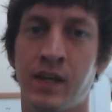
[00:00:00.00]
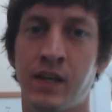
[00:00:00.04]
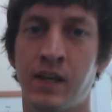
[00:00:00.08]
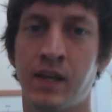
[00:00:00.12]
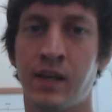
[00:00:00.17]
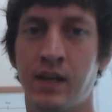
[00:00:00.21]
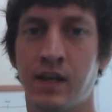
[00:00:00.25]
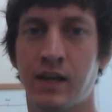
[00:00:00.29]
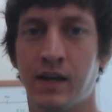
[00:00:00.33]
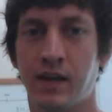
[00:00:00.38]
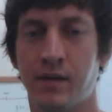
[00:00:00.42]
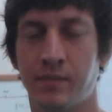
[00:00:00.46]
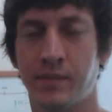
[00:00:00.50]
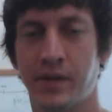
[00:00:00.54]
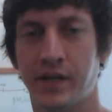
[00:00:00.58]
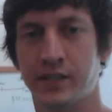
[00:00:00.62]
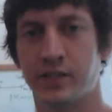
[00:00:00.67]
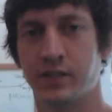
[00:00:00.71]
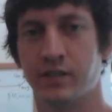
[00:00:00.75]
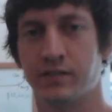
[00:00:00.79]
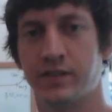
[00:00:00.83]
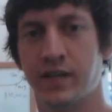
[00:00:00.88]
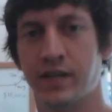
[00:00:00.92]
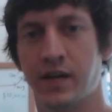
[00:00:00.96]
I'm
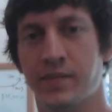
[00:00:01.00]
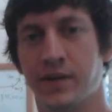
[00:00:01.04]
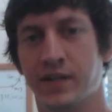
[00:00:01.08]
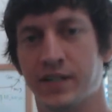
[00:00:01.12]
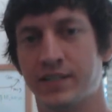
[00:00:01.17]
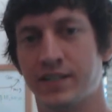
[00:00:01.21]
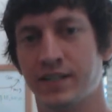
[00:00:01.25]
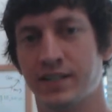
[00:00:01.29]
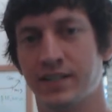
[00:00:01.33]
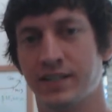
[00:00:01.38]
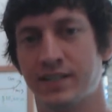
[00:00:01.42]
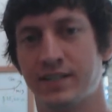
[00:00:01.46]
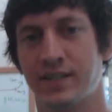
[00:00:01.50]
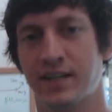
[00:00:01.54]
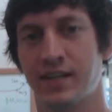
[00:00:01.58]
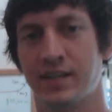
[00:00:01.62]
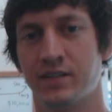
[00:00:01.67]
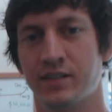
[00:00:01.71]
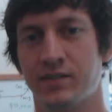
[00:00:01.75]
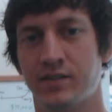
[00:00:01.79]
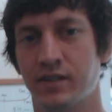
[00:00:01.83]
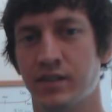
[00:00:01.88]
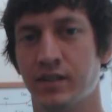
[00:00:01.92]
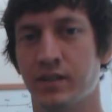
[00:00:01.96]
not sure if that makes any
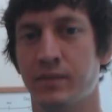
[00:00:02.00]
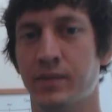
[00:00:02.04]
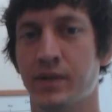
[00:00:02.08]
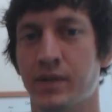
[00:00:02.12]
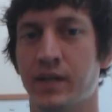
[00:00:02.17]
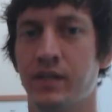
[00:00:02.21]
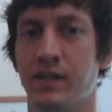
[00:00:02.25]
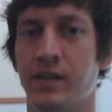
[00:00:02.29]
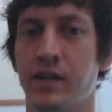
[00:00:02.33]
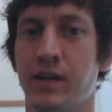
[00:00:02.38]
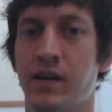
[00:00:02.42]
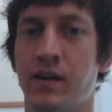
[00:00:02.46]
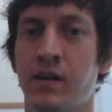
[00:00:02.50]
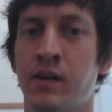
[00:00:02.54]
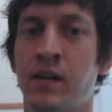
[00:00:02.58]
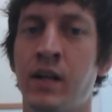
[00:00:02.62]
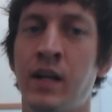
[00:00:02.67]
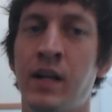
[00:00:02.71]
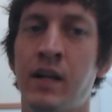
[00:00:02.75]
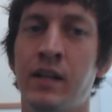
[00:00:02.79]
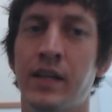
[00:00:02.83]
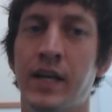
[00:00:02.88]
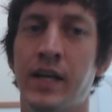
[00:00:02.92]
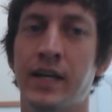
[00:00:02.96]
sense really, but you know,
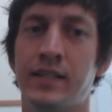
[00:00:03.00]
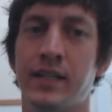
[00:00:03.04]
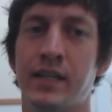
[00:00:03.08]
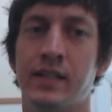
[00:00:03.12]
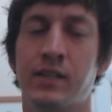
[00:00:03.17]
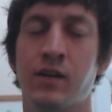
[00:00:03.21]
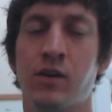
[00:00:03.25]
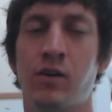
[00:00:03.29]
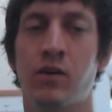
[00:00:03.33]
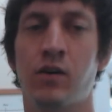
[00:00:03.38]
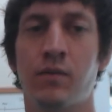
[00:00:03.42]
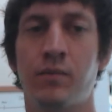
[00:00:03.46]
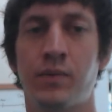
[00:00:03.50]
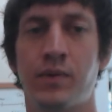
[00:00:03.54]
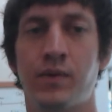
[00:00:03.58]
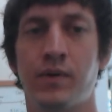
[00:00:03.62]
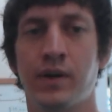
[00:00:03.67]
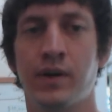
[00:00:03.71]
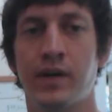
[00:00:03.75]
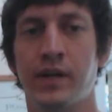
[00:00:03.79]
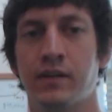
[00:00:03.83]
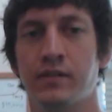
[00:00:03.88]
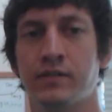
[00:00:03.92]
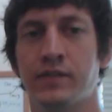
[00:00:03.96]
that's like the whole
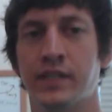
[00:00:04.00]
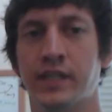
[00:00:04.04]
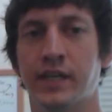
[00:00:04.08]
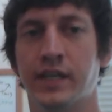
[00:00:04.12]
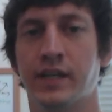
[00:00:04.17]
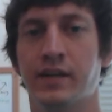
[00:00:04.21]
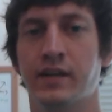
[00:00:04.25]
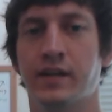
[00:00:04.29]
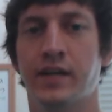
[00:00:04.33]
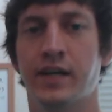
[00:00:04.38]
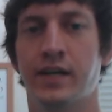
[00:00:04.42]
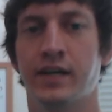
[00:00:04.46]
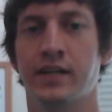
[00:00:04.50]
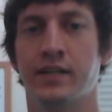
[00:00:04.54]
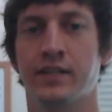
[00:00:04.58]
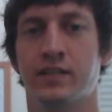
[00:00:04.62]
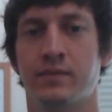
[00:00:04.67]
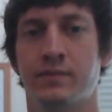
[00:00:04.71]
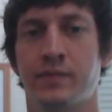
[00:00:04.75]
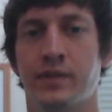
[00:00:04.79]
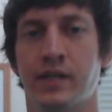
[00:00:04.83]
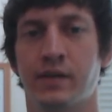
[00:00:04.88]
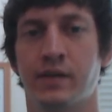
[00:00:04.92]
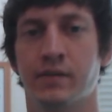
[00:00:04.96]
point of the internet is
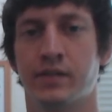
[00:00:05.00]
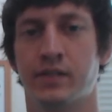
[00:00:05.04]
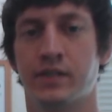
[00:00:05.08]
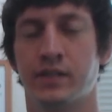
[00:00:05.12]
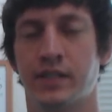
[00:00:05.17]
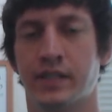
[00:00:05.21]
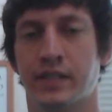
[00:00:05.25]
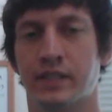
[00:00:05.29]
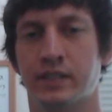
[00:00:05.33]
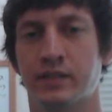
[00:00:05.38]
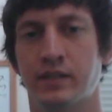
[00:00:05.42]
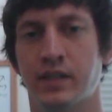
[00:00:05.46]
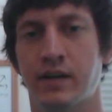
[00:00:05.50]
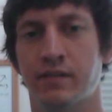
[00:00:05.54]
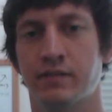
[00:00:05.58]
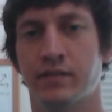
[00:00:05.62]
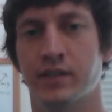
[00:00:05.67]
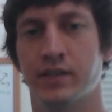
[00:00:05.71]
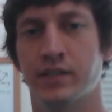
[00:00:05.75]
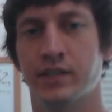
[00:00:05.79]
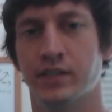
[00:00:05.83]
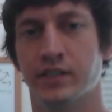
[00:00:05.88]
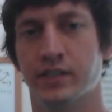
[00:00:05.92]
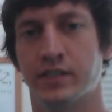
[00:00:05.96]
to be able to like
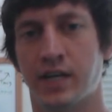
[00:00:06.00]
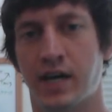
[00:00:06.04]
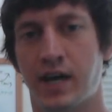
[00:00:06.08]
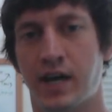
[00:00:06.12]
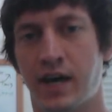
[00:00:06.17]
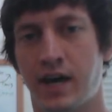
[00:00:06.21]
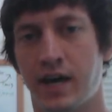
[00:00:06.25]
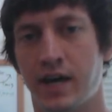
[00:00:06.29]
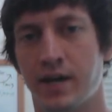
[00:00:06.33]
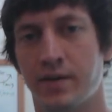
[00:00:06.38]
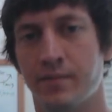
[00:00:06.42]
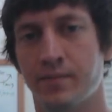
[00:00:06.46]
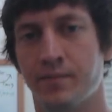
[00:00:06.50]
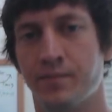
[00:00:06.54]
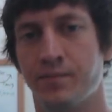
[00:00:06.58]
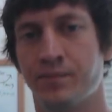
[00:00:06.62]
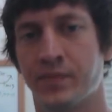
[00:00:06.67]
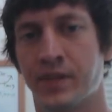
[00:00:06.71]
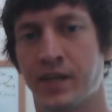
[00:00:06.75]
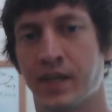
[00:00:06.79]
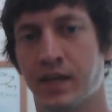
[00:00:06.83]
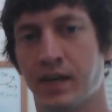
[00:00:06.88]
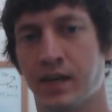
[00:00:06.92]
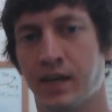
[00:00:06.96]
leverage your time
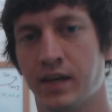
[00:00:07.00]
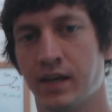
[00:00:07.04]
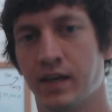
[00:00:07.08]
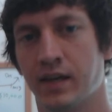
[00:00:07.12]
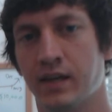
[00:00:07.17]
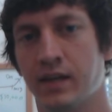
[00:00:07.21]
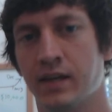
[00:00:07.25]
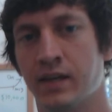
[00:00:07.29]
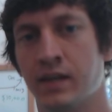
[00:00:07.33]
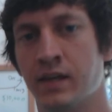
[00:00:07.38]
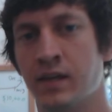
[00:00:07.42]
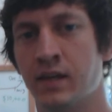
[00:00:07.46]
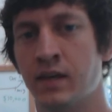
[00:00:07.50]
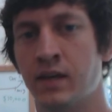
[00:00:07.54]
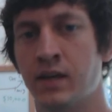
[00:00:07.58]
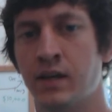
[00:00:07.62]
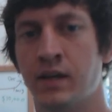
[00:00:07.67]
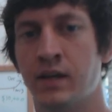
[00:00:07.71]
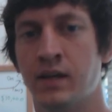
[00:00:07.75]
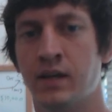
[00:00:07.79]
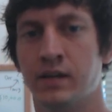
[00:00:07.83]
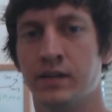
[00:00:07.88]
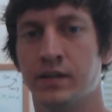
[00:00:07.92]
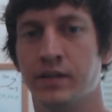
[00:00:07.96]
and
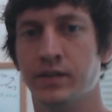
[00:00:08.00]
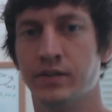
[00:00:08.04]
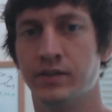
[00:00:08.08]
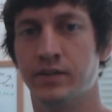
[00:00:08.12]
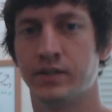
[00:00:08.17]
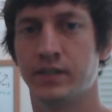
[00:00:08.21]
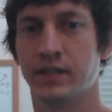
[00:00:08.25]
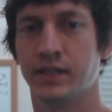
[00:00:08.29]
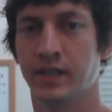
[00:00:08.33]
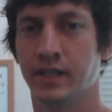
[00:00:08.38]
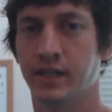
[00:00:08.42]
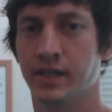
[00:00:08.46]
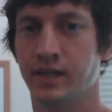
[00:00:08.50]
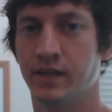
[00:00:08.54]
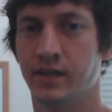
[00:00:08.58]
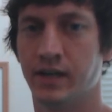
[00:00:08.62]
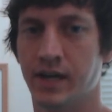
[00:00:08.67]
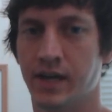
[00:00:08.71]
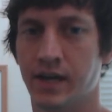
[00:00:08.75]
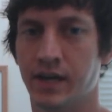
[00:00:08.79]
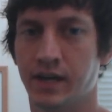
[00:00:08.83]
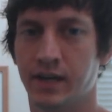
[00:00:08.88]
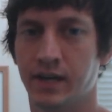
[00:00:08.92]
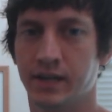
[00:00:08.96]
use the
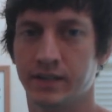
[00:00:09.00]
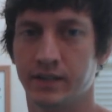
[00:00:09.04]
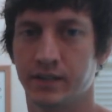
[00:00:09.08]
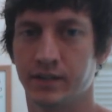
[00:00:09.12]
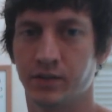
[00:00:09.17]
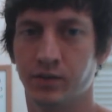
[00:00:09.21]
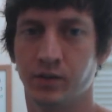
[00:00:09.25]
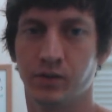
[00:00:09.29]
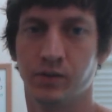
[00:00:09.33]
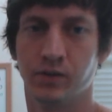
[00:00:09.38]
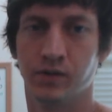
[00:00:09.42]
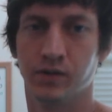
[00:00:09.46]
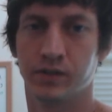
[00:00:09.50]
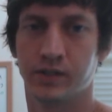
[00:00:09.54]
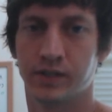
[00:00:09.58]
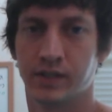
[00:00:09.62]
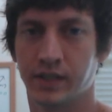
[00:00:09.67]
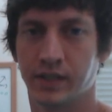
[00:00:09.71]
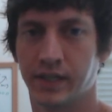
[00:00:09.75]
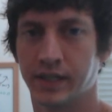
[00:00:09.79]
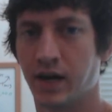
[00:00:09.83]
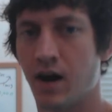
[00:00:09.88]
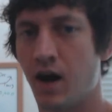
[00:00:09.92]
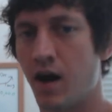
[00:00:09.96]
internet as a tool
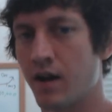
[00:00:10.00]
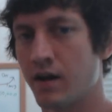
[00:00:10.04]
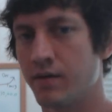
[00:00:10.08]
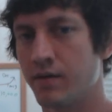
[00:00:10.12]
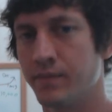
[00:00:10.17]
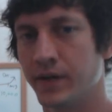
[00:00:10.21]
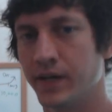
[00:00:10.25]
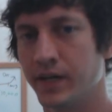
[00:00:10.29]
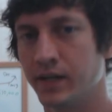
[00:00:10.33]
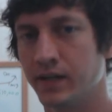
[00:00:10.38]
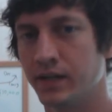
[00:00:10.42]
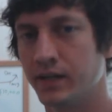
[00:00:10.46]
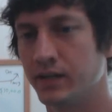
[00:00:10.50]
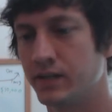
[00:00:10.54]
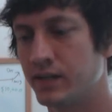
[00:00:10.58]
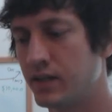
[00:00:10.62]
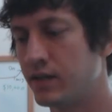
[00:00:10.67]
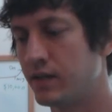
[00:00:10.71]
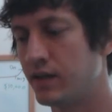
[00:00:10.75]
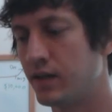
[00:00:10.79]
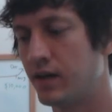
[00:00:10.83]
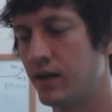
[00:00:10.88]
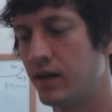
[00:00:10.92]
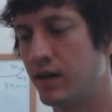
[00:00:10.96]
to like
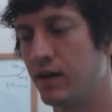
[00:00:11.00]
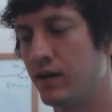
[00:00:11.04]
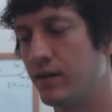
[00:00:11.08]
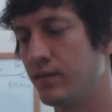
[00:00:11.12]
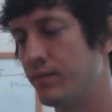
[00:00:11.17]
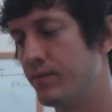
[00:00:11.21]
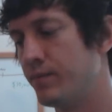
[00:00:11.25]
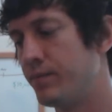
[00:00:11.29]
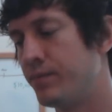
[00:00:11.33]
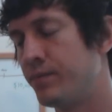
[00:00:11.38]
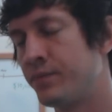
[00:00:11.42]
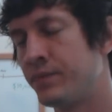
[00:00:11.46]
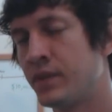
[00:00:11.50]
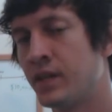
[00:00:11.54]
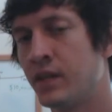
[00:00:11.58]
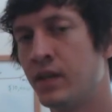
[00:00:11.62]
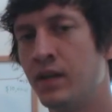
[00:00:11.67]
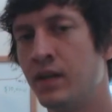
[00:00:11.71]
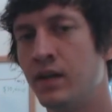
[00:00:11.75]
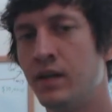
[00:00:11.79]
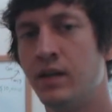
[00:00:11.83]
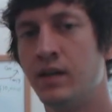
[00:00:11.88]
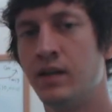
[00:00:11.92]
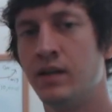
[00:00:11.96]
automate,
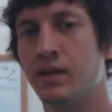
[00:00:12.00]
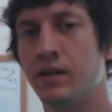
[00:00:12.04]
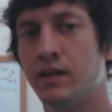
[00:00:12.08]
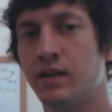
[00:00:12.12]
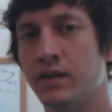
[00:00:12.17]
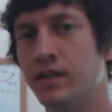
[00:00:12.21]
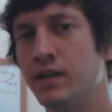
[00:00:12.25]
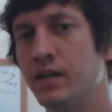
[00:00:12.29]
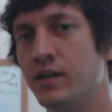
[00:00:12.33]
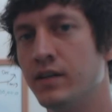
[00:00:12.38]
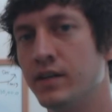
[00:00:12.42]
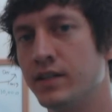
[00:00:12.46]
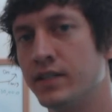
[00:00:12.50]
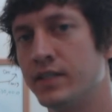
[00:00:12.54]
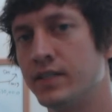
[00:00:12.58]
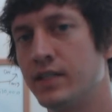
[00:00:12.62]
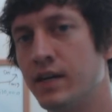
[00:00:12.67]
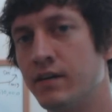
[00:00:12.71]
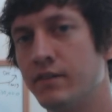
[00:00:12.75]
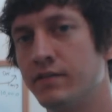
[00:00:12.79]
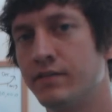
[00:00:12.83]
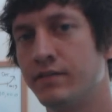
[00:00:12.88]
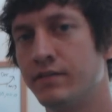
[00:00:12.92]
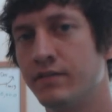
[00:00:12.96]
you know, the
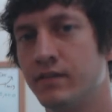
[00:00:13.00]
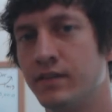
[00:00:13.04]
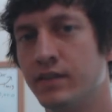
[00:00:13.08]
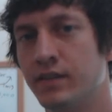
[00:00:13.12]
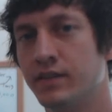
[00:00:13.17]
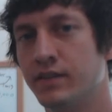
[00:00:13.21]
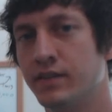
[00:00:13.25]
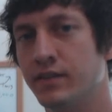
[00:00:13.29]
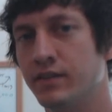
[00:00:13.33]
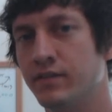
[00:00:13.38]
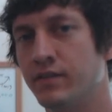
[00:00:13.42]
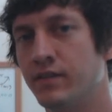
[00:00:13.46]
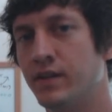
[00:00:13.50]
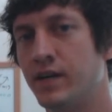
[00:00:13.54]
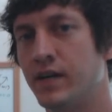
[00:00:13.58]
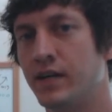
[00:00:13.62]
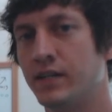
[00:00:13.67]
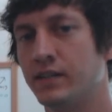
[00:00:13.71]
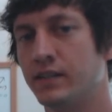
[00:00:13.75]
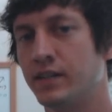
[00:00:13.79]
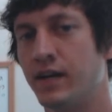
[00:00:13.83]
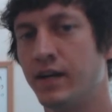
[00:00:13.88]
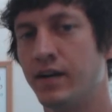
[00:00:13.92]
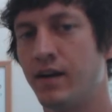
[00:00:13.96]
stuff you're doing
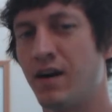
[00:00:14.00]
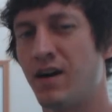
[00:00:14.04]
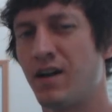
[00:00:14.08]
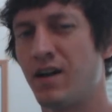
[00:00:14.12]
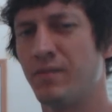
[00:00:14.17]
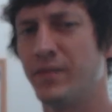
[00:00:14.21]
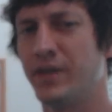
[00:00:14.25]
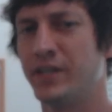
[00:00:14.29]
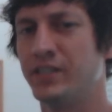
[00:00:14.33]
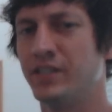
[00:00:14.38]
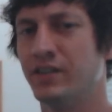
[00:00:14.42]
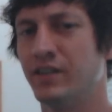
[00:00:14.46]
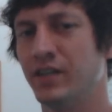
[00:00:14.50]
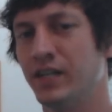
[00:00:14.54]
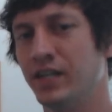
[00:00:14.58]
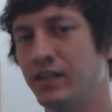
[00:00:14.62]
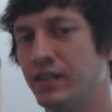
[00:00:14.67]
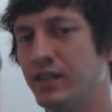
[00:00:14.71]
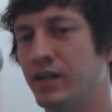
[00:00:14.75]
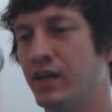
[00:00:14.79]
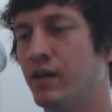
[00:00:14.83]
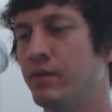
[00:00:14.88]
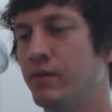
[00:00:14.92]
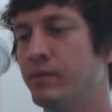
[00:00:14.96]
online, automate your
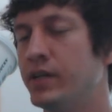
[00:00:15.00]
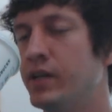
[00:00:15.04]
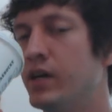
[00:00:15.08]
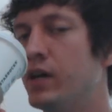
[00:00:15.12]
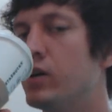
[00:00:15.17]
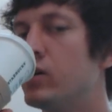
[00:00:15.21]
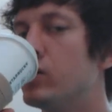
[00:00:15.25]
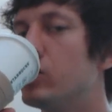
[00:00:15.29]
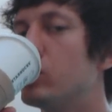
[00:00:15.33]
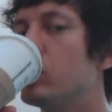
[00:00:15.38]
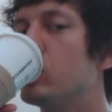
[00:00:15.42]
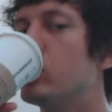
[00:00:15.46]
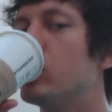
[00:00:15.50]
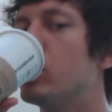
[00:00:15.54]
income, you know.